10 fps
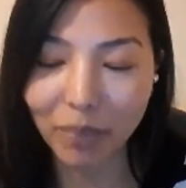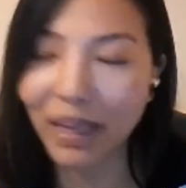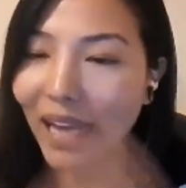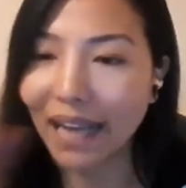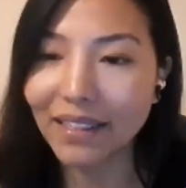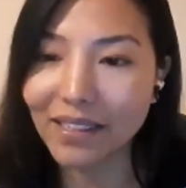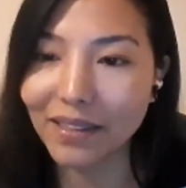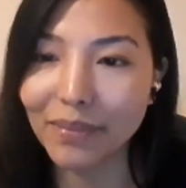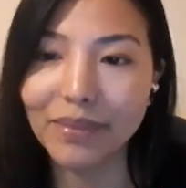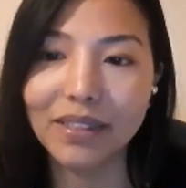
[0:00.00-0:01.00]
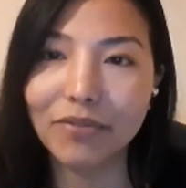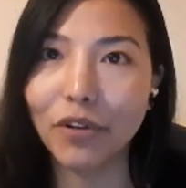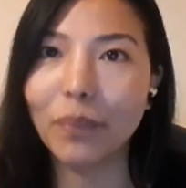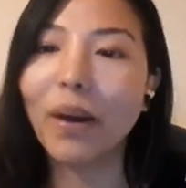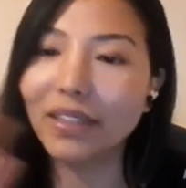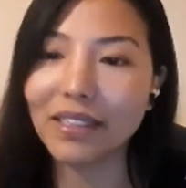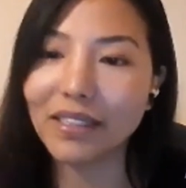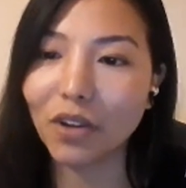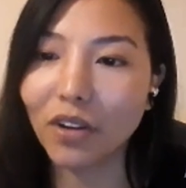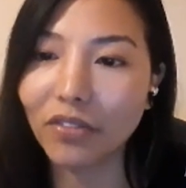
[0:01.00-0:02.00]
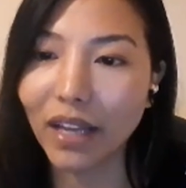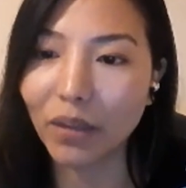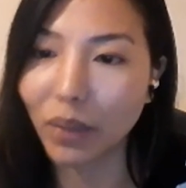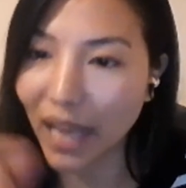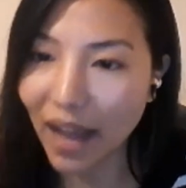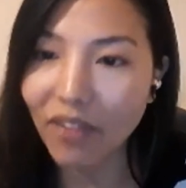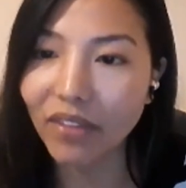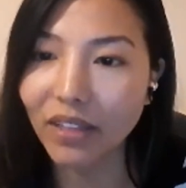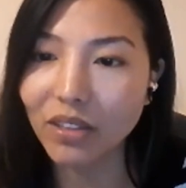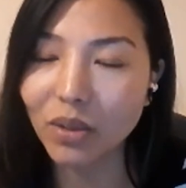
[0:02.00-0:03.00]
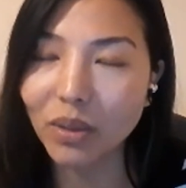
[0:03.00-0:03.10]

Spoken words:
bling items for parties and all of that. We have that.